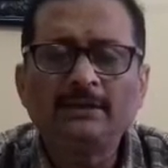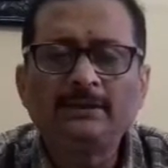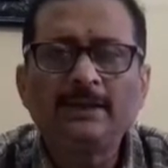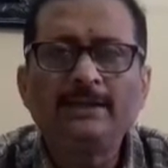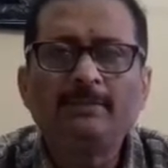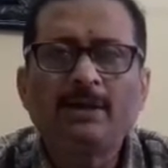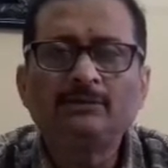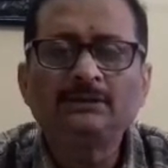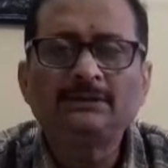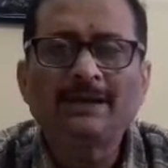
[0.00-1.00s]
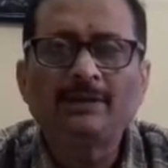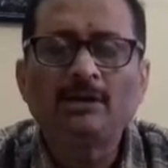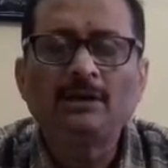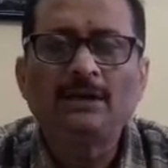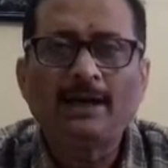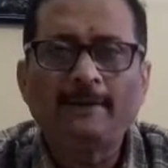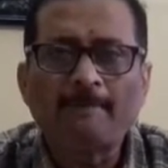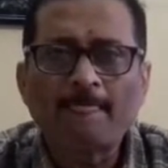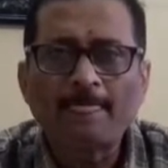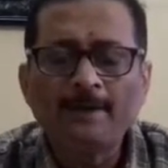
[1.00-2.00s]
telling about the thyroid gland.
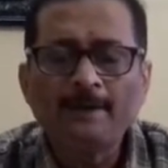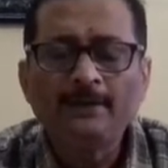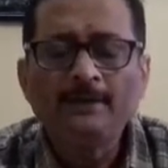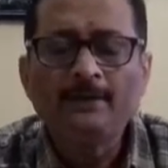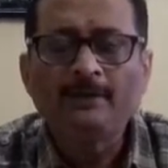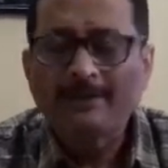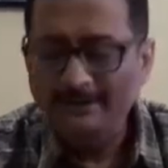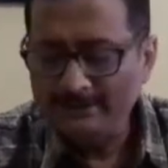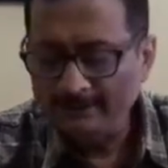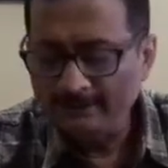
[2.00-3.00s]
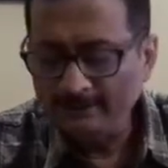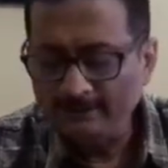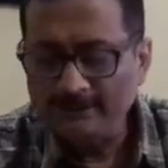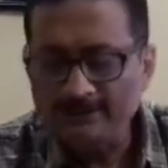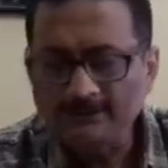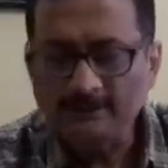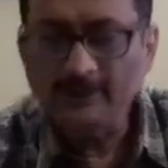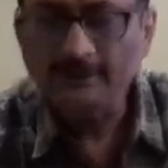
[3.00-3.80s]
Now you can see here, just